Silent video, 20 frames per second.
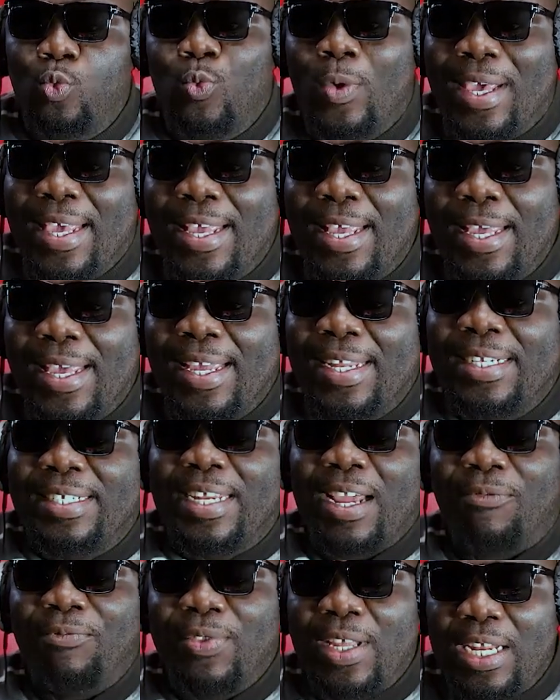we
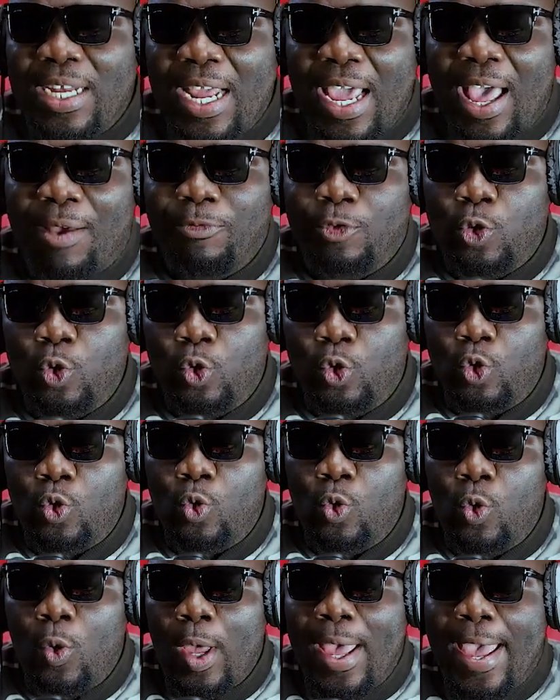definitely have to
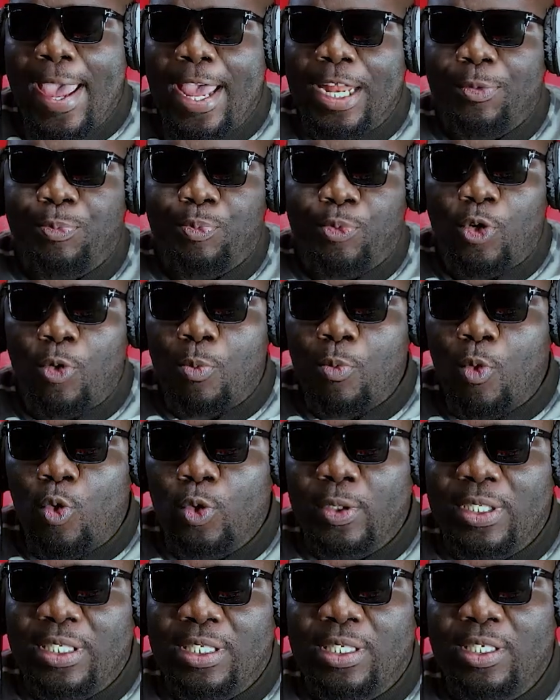do and
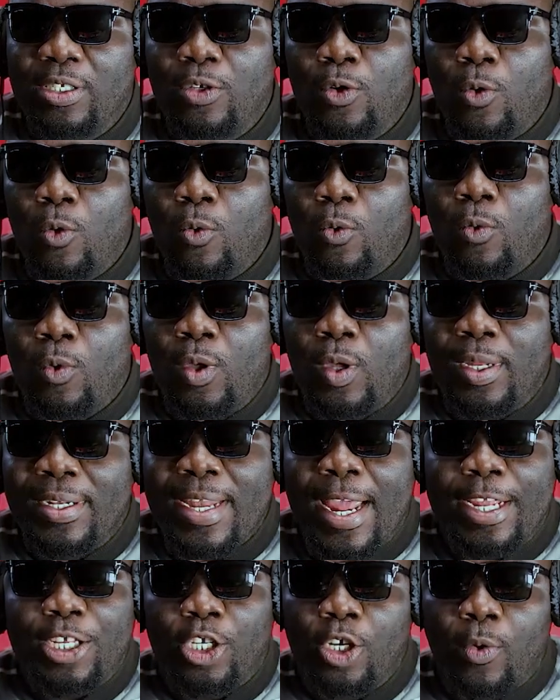promote, you know,
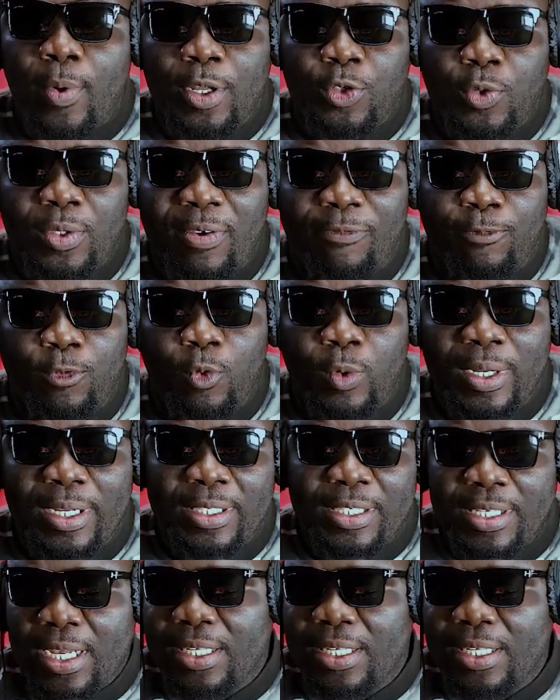Nigeria to the fullest.